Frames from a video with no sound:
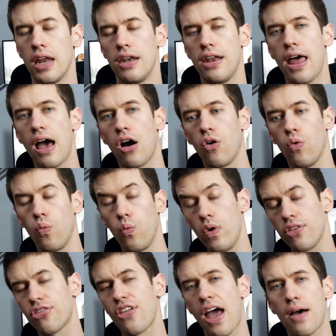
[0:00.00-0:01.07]
Now,
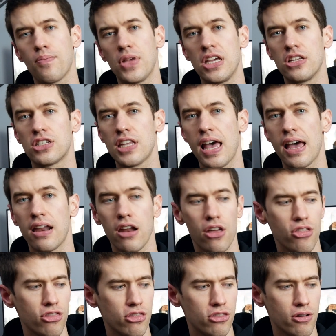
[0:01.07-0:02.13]
with that being said,
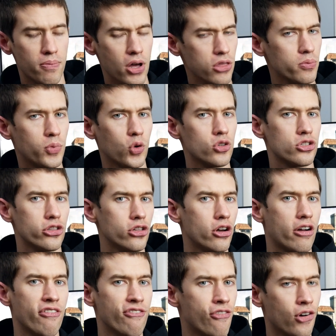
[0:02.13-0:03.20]
the motherboards
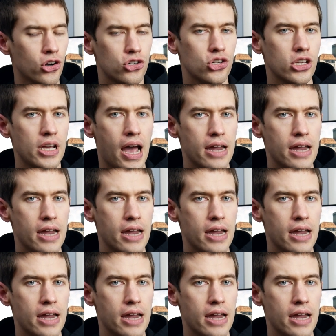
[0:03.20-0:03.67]
look virtually